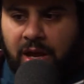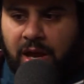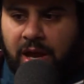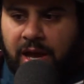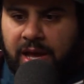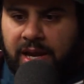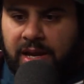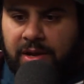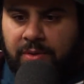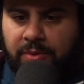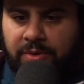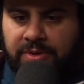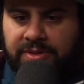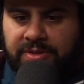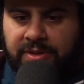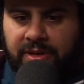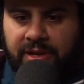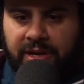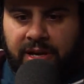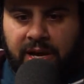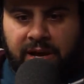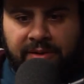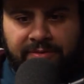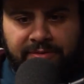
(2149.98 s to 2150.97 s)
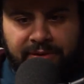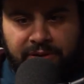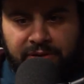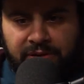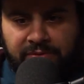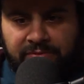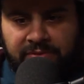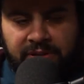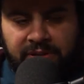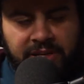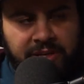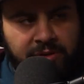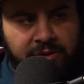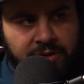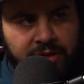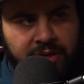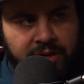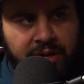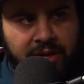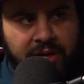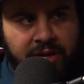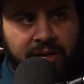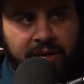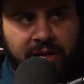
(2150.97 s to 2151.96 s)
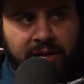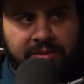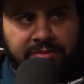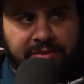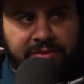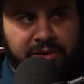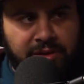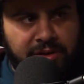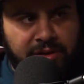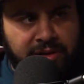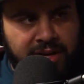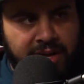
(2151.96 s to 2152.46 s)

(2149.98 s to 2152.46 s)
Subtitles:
And it was like, I found a video guy, I found an